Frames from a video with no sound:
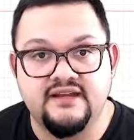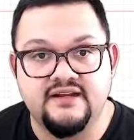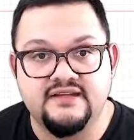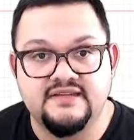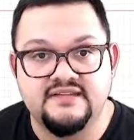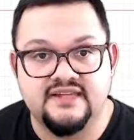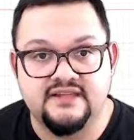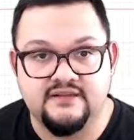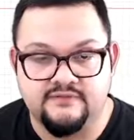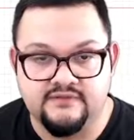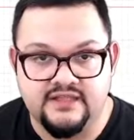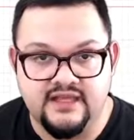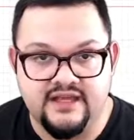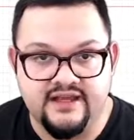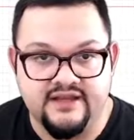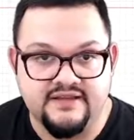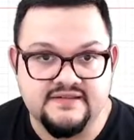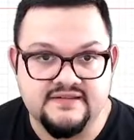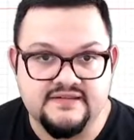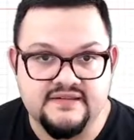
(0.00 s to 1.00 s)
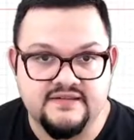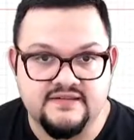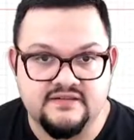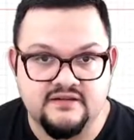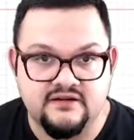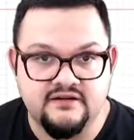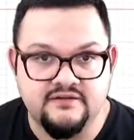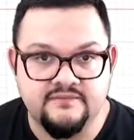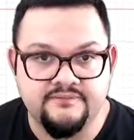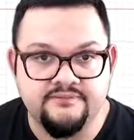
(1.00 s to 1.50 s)
a set of lines to
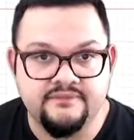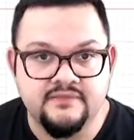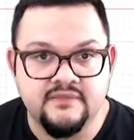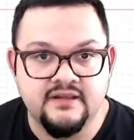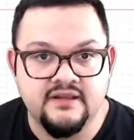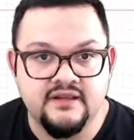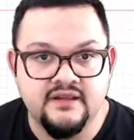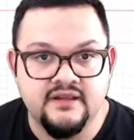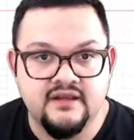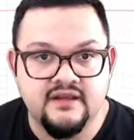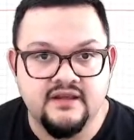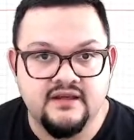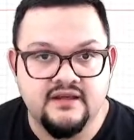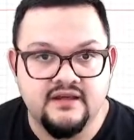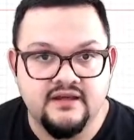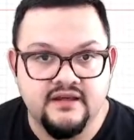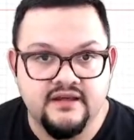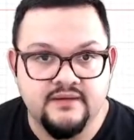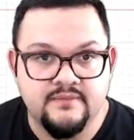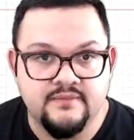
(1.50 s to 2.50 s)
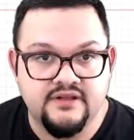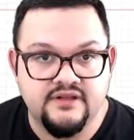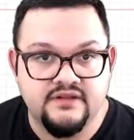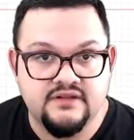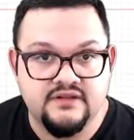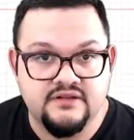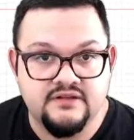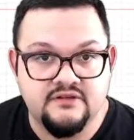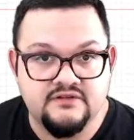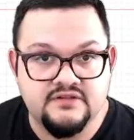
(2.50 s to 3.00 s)
start. I'm going
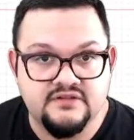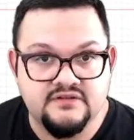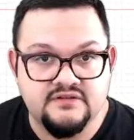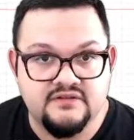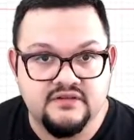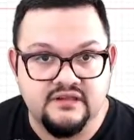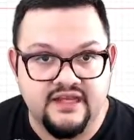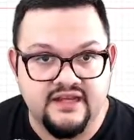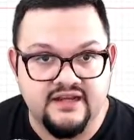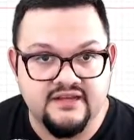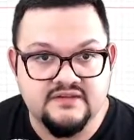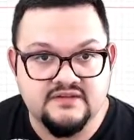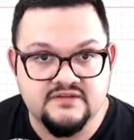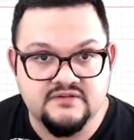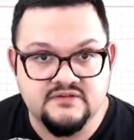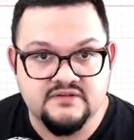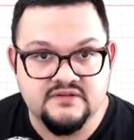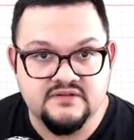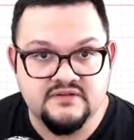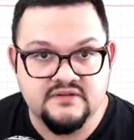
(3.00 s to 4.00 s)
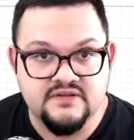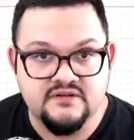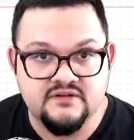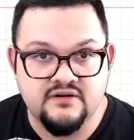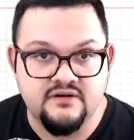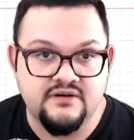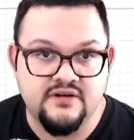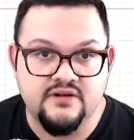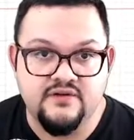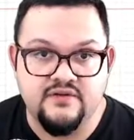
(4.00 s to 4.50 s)
to go to the line tool, so either
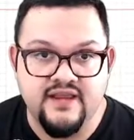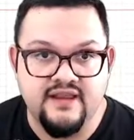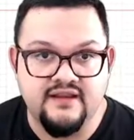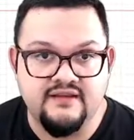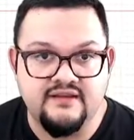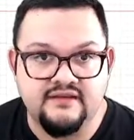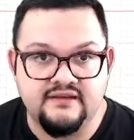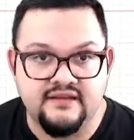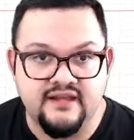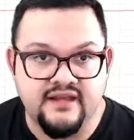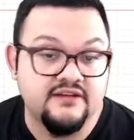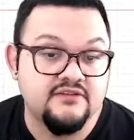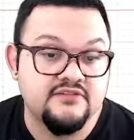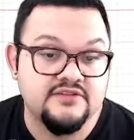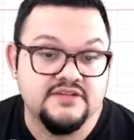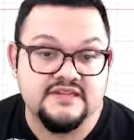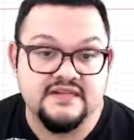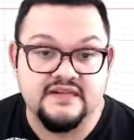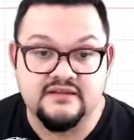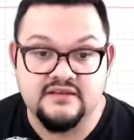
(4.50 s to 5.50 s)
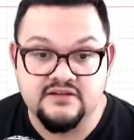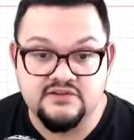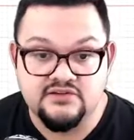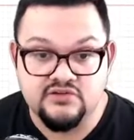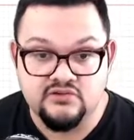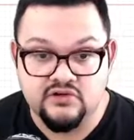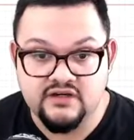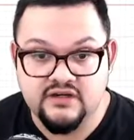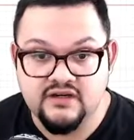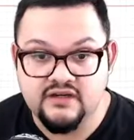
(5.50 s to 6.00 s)
go to create in line or just hit the
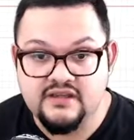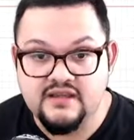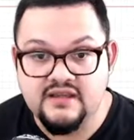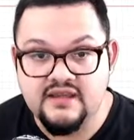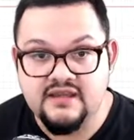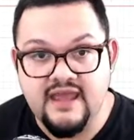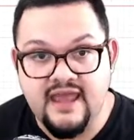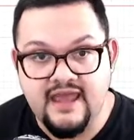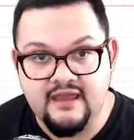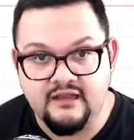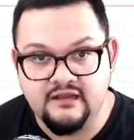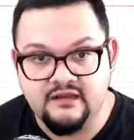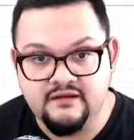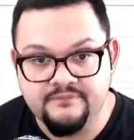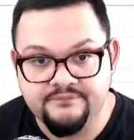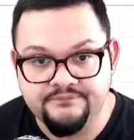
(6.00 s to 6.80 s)
shortcut key L.